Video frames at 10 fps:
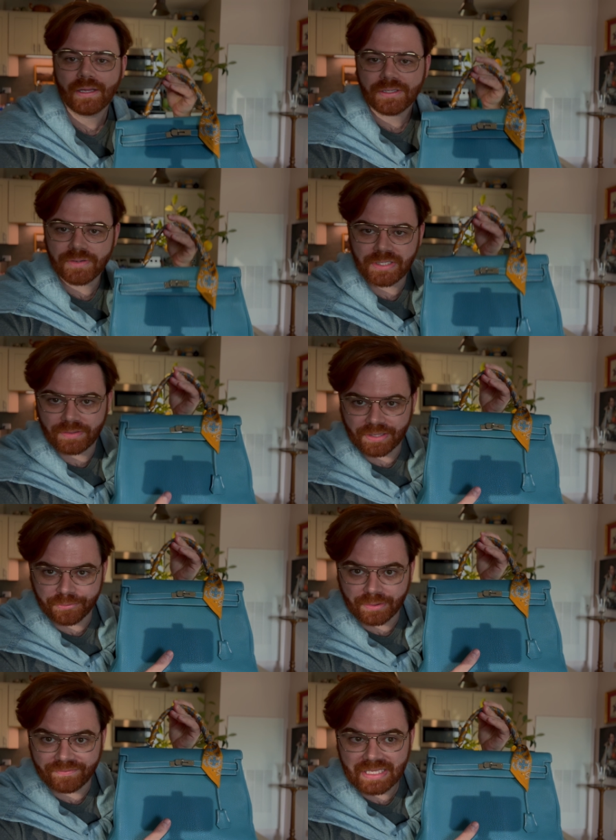Do I do another
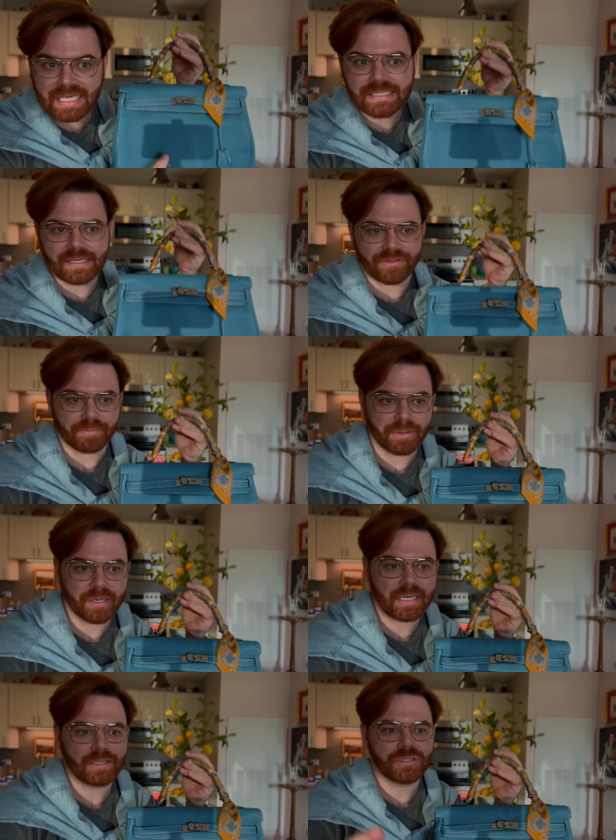one of these, another
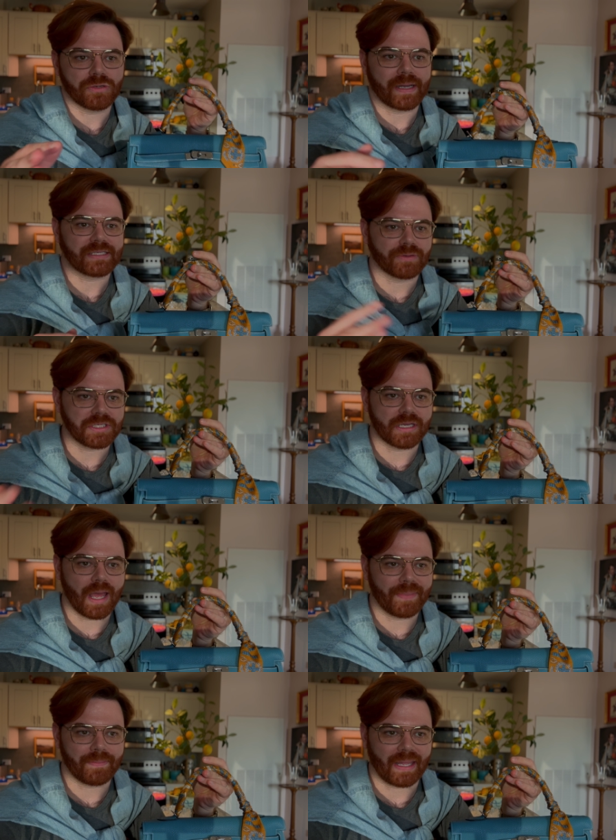Birkin? Do I switch it
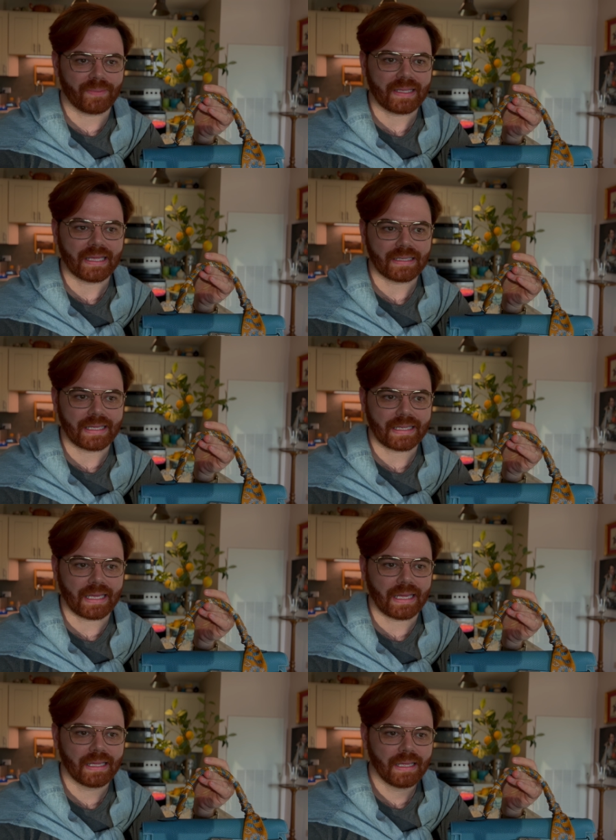up and maybe get like
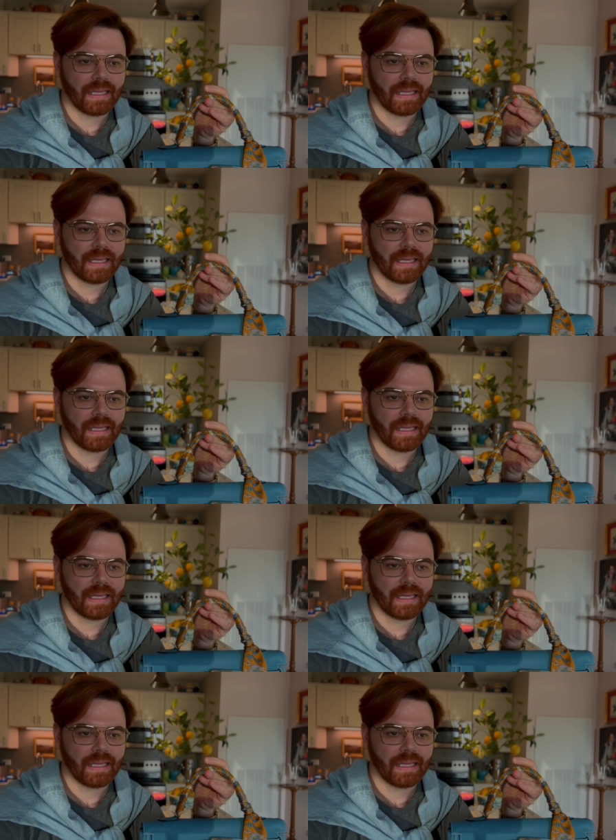a